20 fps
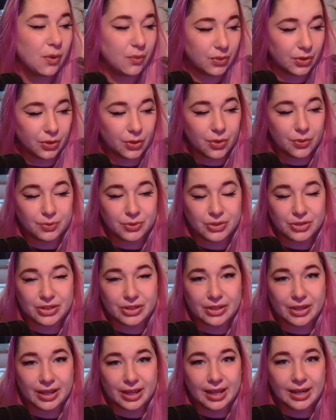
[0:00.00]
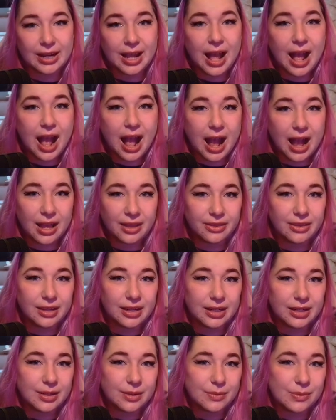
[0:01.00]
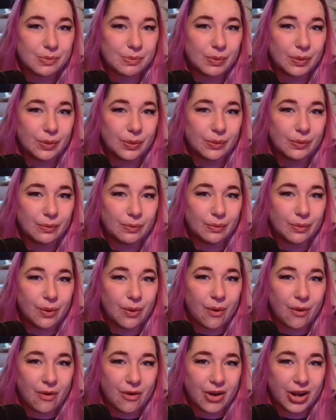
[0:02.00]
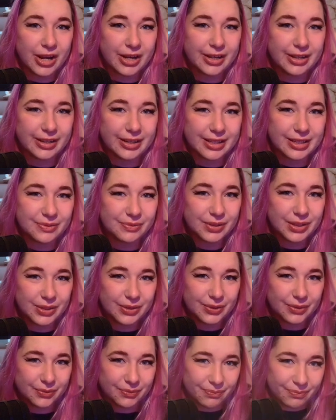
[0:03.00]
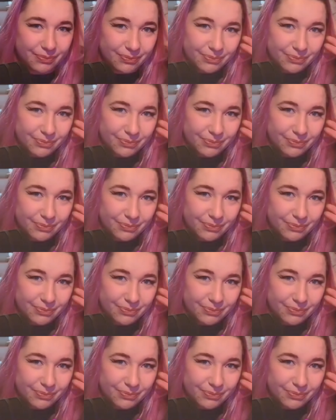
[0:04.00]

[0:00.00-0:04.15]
Really hope to see you again. Either in the comments below or in the next video.